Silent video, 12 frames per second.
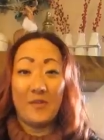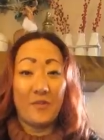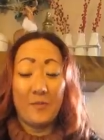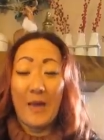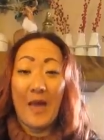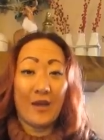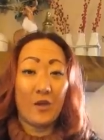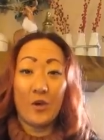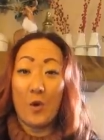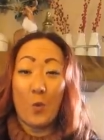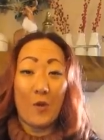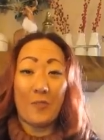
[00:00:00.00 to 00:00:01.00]
the pack, you
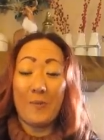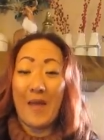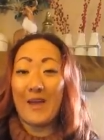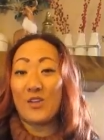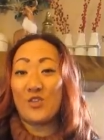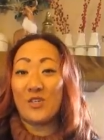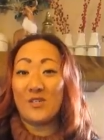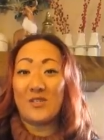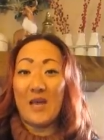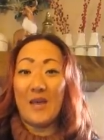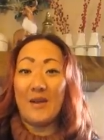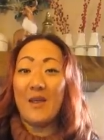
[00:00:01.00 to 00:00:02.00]
know, what the packaging
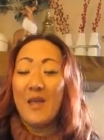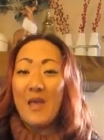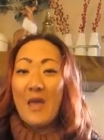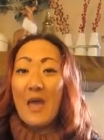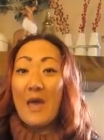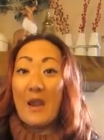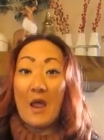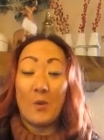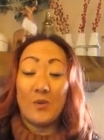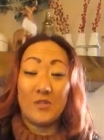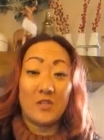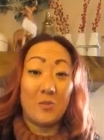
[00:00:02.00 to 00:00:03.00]
said, and I
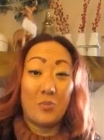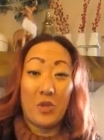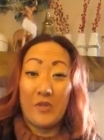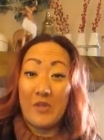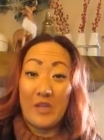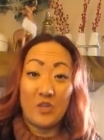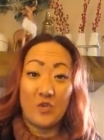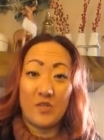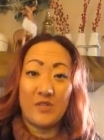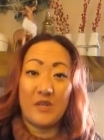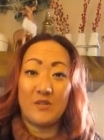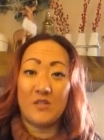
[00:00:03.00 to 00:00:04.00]
was completely interested.